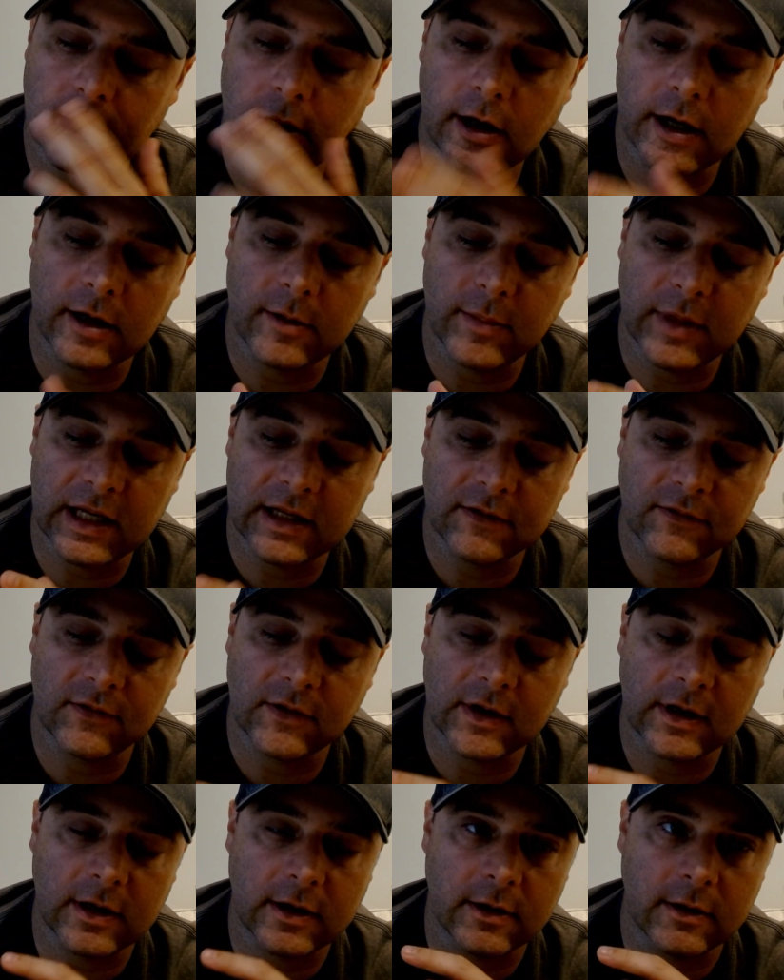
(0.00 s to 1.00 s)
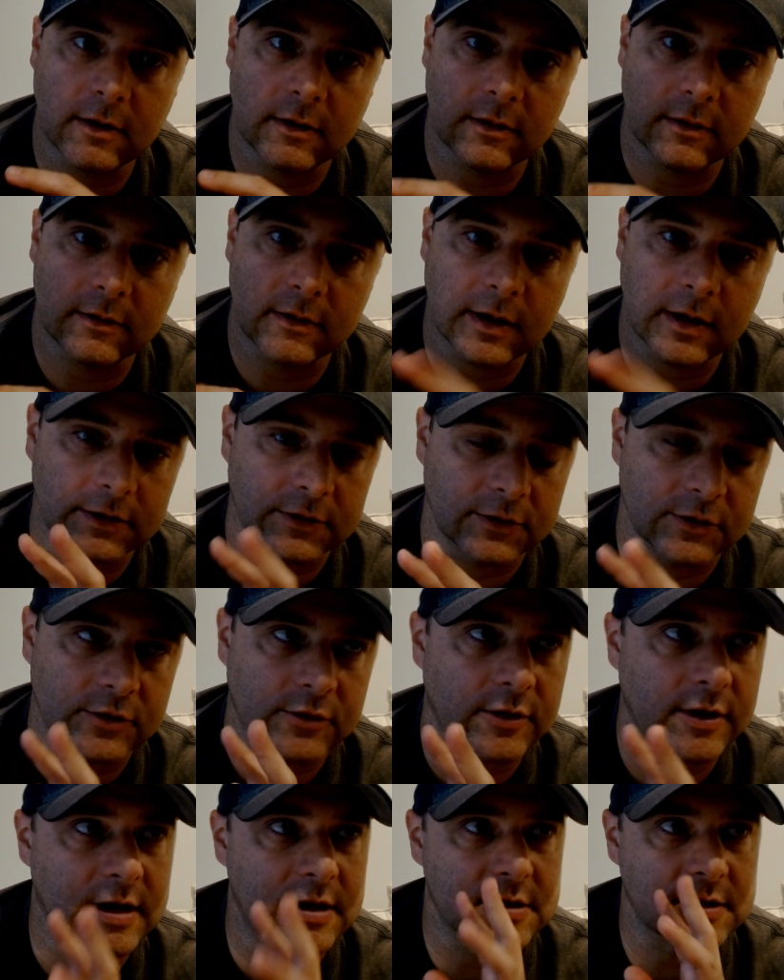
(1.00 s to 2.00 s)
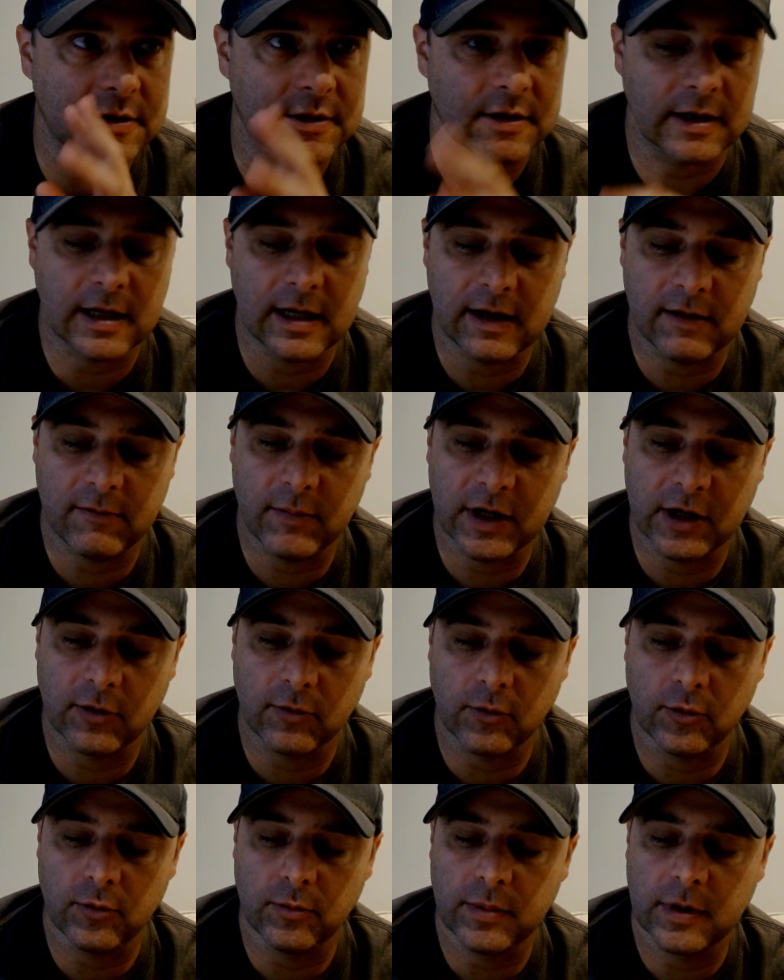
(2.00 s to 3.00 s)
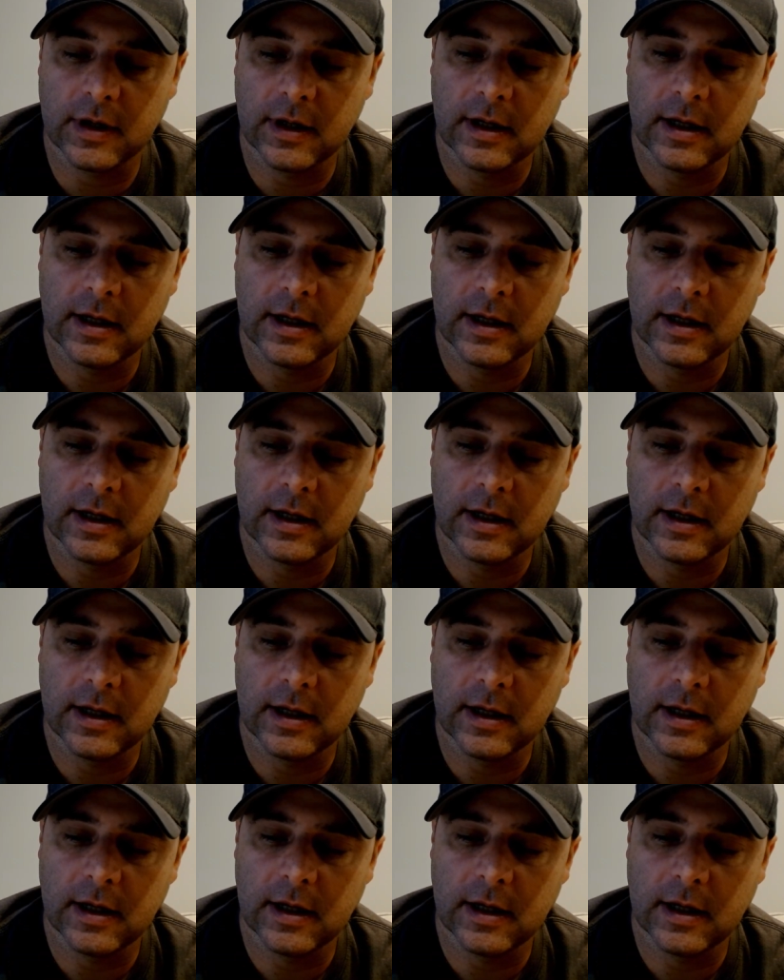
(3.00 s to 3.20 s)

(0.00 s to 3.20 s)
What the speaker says: Iron Man's there. Doctor Strange, I think I have in my group.